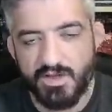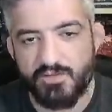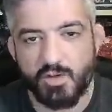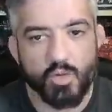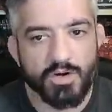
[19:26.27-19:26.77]

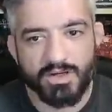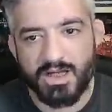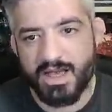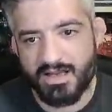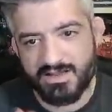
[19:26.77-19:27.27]
if you wanna
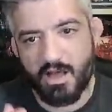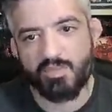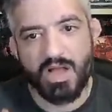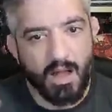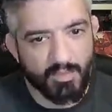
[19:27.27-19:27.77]
end
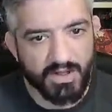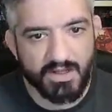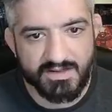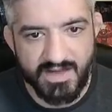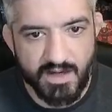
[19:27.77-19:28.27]
up
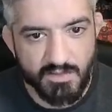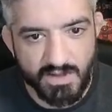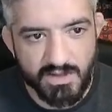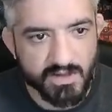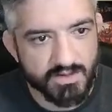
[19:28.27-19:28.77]
cupping 10
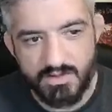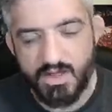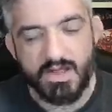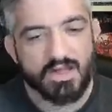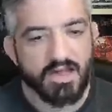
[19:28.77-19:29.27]
million.
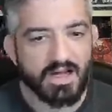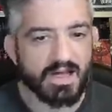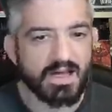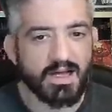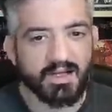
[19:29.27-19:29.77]

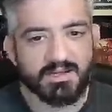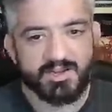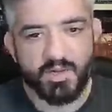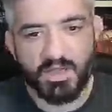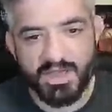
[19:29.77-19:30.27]
Uh,
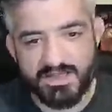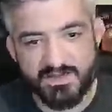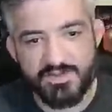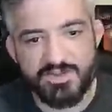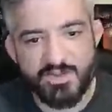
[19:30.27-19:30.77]
so yes,
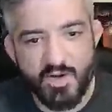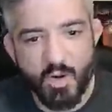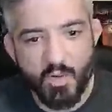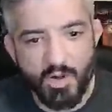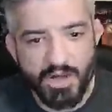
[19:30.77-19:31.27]
there's no
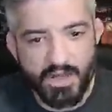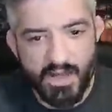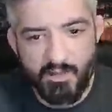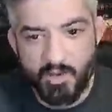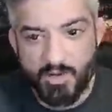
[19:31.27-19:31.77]
way
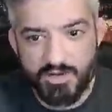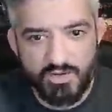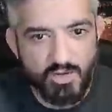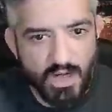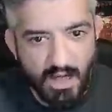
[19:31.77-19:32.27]
I'm going
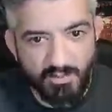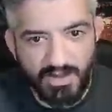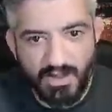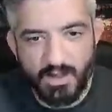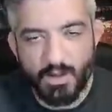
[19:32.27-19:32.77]
to cap
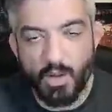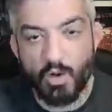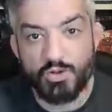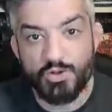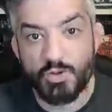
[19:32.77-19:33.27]
here or
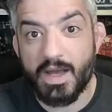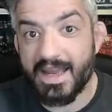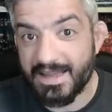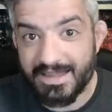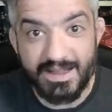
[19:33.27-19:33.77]
do
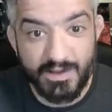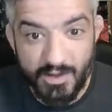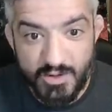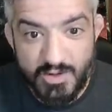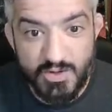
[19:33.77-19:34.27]
anything
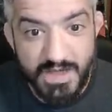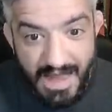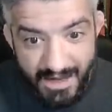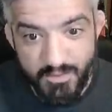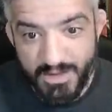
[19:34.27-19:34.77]
close to
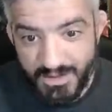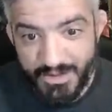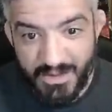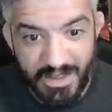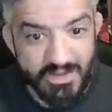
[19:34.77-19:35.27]
9
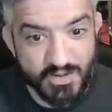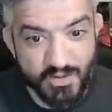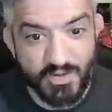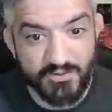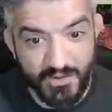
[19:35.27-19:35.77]
million as
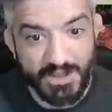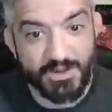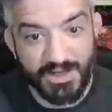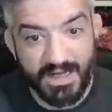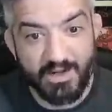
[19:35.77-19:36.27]
you're
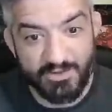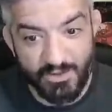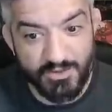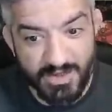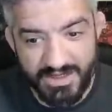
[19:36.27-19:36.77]
figuring out
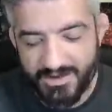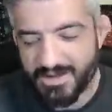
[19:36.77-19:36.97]
already.